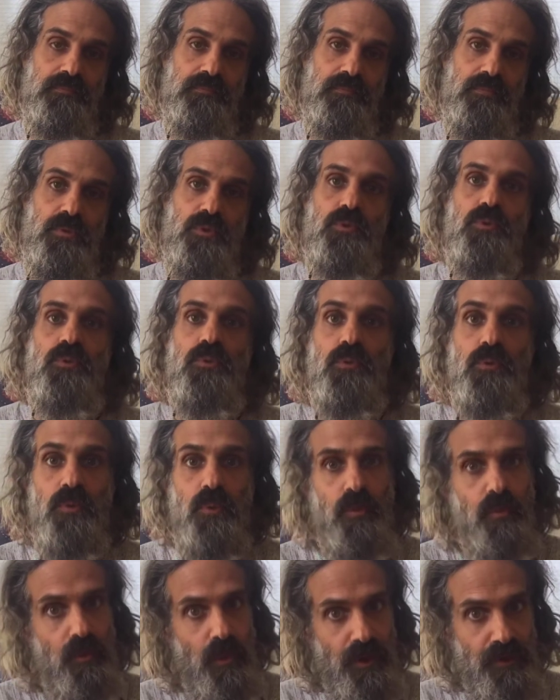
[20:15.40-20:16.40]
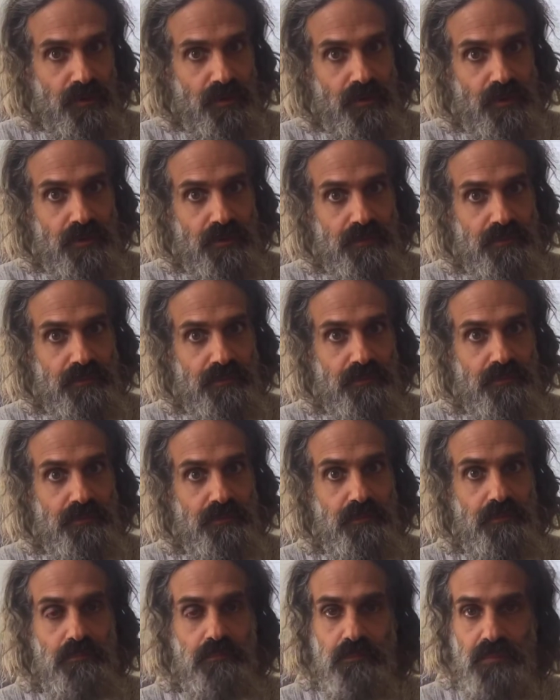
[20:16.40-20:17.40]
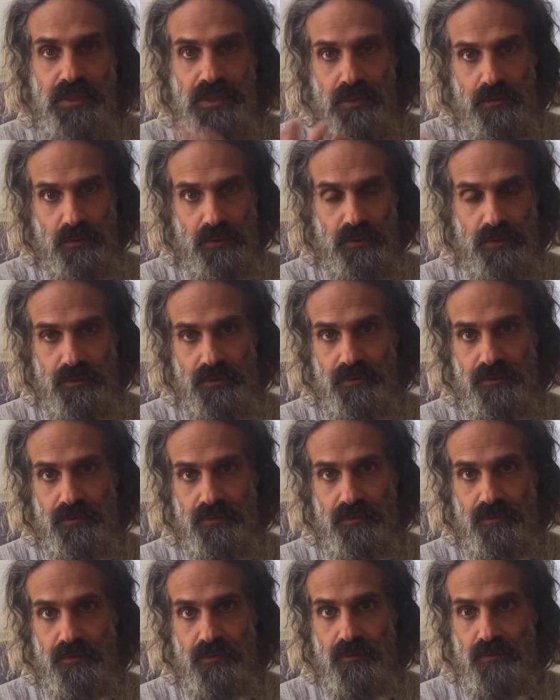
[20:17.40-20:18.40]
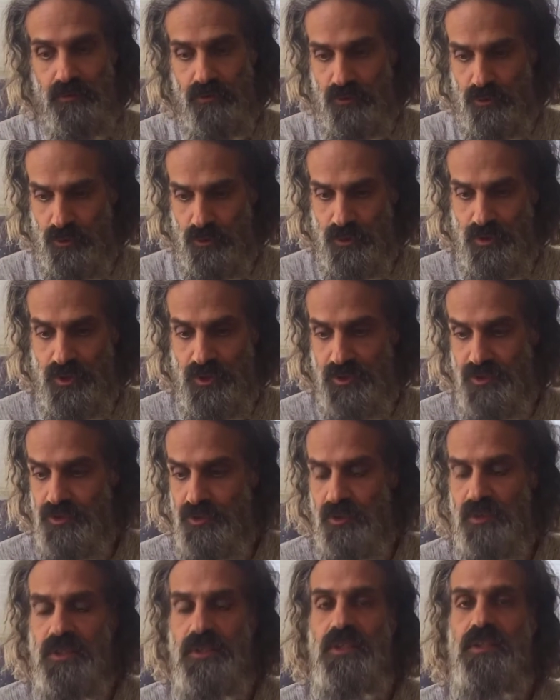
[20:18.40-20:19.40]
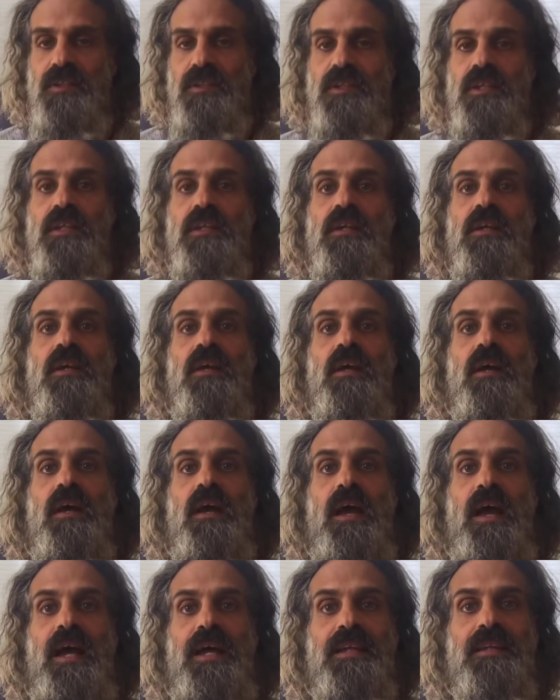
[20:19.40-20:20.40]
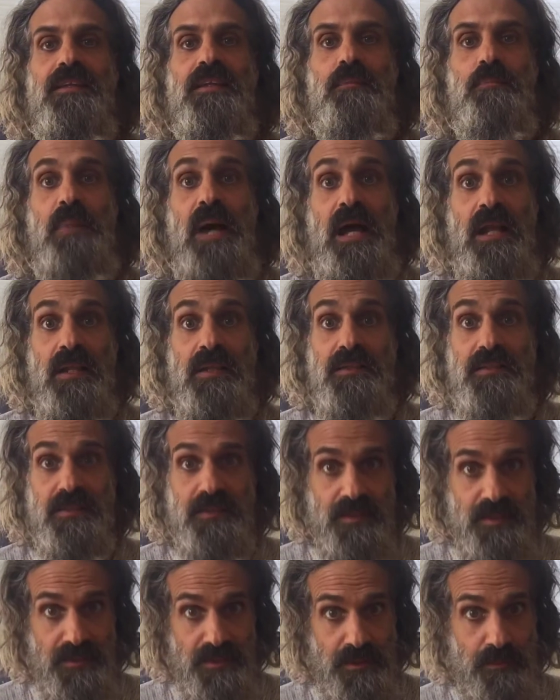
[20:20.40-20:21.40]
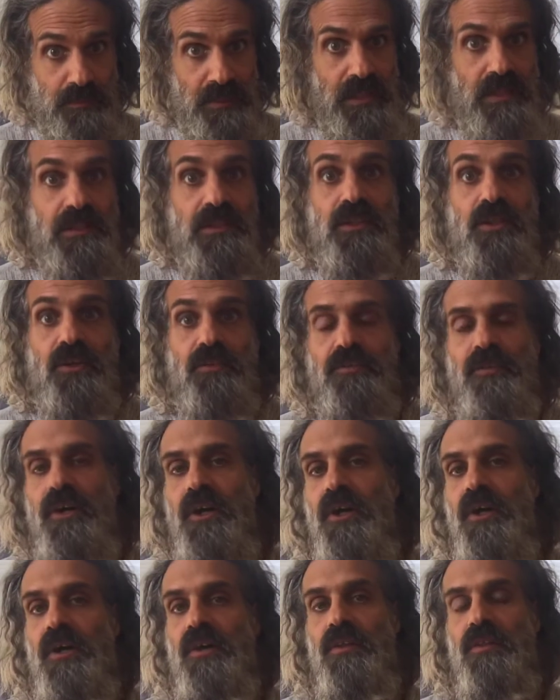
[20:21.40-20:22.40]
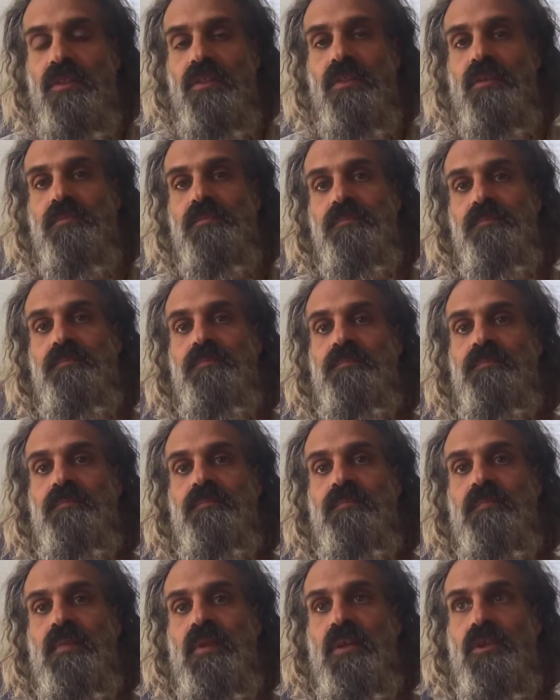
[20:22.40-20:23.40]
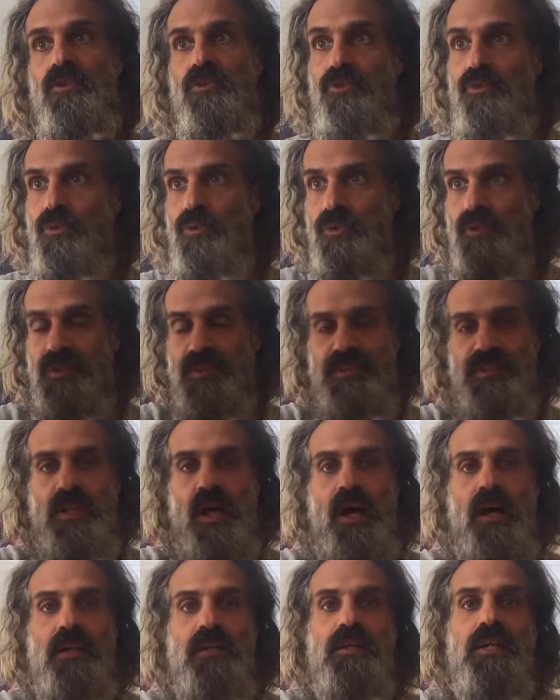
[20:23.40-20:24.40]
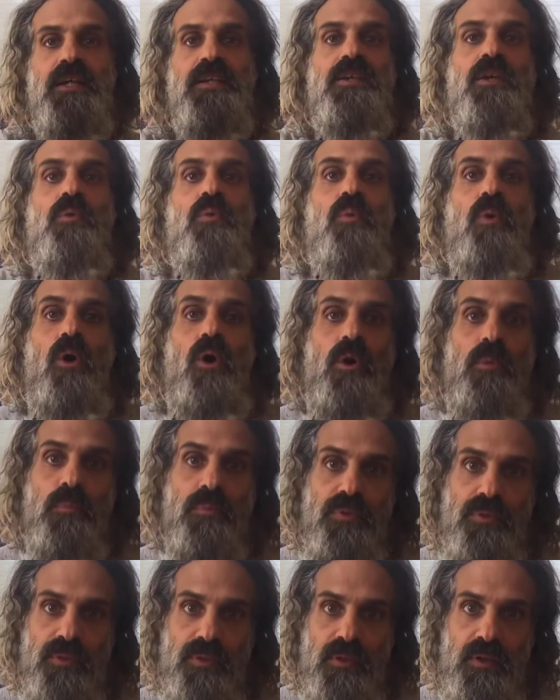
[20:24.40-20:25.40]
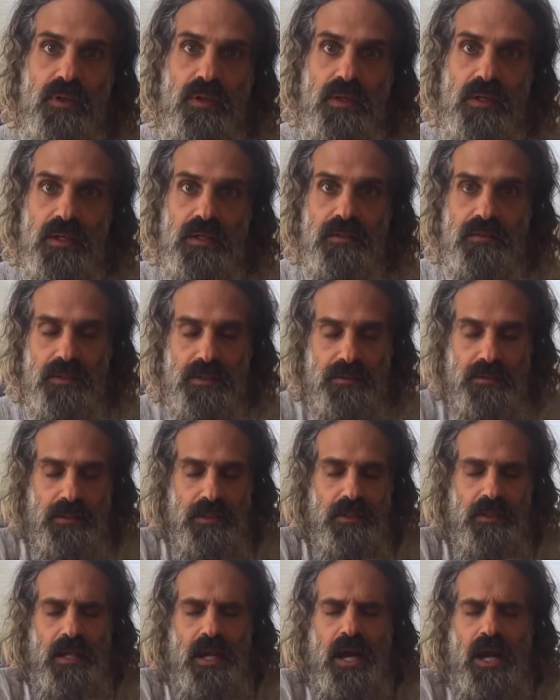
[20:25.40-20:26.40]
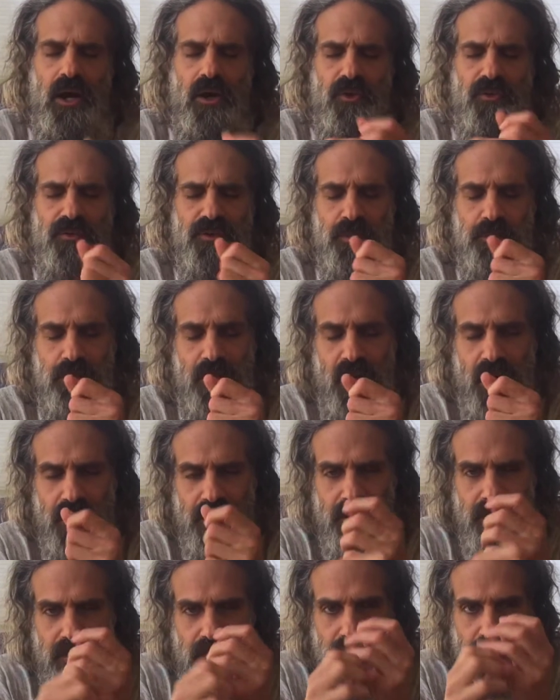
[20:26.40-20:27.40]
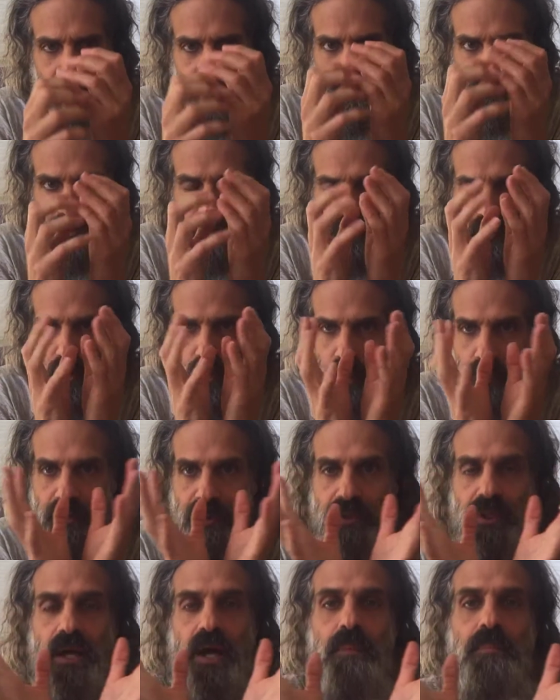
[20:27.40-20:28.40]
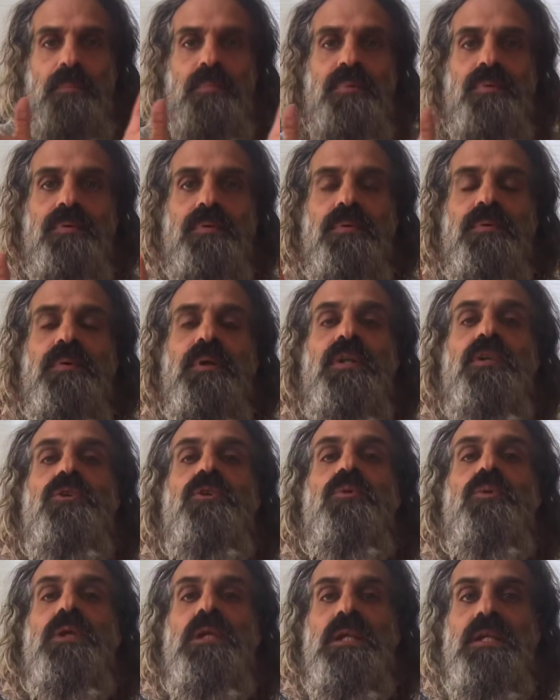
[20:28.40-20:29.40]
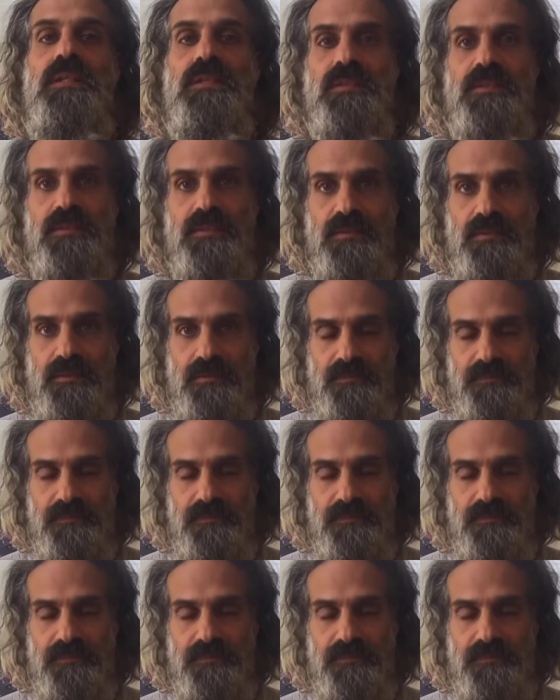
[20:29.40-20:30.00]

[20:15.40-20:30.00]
Through water, minerals, through the solidity and the balance and the stability of Earth, through the sun and the warmth that allows the particles to open up and to release,